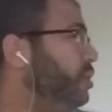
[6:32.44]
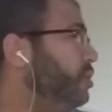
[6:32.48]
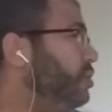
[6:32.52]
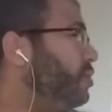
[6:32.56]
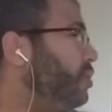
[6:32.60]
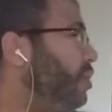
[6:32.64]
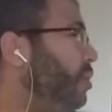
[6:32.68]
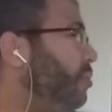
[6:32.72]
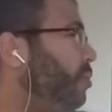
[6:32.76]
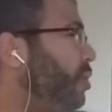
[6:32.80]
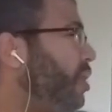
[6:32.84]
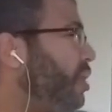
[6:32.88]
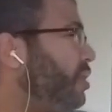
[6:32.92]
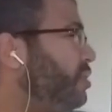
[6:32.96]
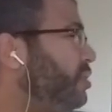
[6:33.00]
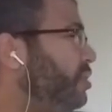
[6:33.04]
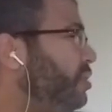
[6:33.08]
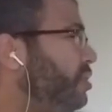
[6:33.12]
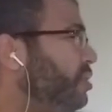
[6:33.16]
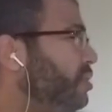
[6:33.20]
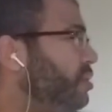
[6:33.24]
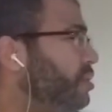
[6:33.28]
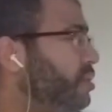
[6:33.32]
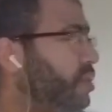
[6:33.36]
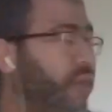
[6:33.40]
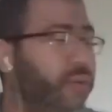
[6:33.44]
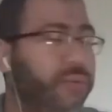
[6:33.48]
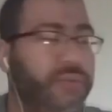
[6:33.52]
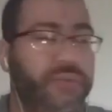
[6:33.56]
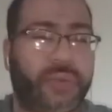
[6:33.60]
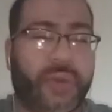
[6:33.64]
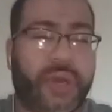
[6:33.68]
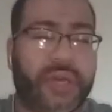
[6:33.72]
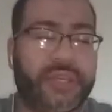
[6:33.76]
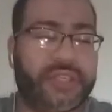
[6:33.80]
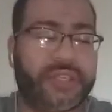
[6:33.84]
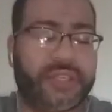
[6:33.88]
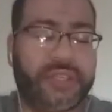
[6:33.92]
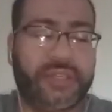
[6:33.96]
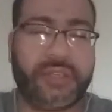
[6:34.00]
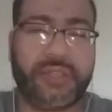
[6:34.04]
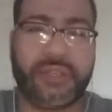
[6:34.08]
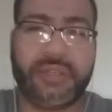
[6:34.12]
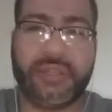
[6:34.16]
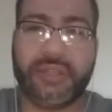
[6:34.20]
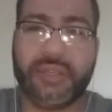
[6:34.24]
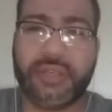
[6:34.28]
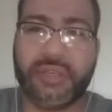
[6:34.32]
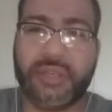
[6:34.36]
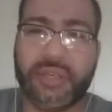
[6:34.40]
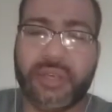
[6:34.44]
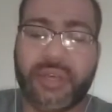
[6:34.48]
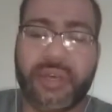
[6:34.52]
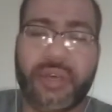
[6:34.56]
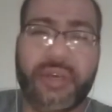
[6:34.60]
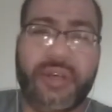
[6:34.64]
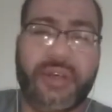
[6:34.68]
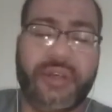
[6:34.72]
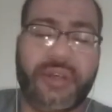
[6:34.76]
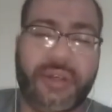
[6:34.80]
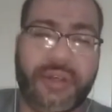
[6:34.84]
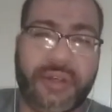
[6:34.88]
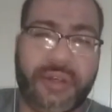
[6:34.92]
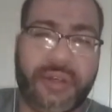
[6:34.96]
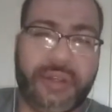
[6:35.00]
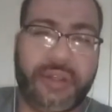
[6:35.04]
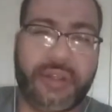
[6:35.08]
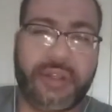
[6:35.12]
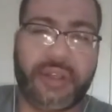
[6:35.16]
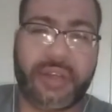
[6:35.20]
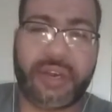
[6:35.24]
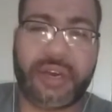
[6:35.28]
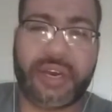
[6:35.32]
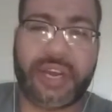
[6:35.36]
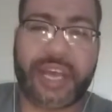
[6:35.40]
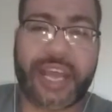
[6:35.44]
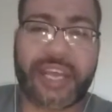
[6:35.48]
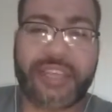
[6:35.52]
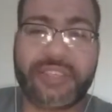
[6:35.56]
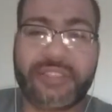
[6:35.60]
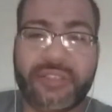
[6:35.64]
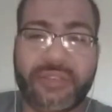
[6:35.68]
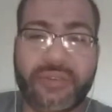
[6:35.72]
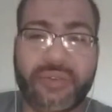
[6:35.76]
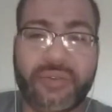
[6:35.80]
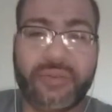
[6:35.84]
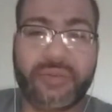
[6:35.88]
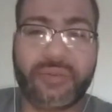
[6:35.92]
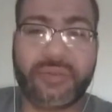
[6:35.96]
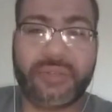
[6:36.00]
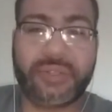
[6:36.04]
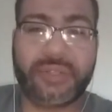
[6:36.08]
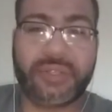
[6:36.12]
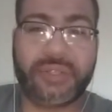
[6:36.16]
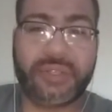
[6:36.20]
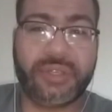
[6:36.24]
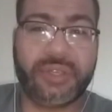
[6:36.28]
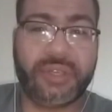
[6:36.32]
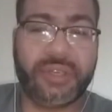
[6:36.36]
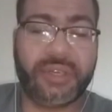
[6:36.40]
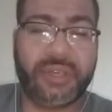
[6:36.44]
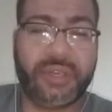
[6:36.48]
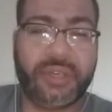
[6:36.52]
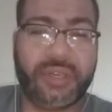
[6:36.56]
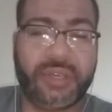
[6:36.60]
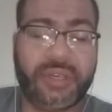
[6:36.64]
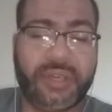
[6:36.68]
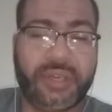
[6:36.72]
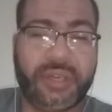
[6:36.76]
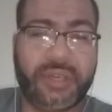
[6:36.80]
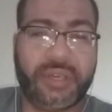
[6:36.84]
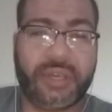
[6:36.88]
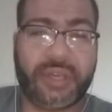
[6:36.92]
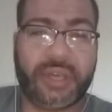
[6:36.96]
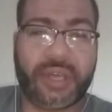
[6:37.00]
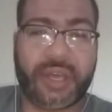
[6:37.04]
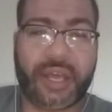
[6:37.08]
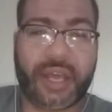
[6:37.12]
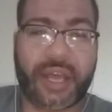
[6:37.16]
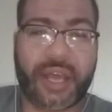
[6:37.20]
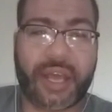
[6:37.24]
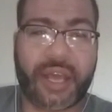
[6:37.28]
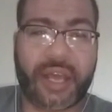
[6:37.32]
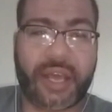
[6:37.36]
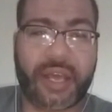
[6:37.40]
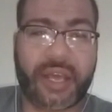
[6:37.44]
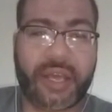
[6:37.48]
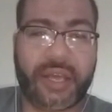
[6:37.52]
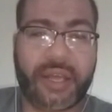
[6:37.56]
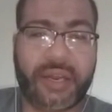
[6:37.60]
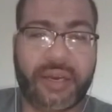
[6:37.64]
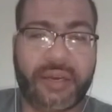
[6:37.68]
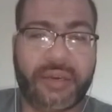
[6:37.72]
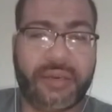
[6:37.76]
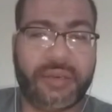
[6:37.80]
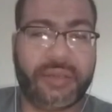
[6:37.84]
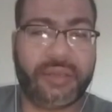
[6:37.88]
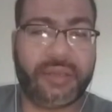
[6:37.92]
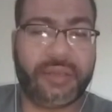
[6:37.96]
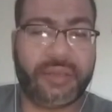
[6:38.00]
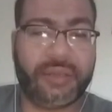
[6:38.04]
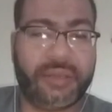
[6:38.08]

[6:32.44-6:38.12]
So I was watching the Nationals and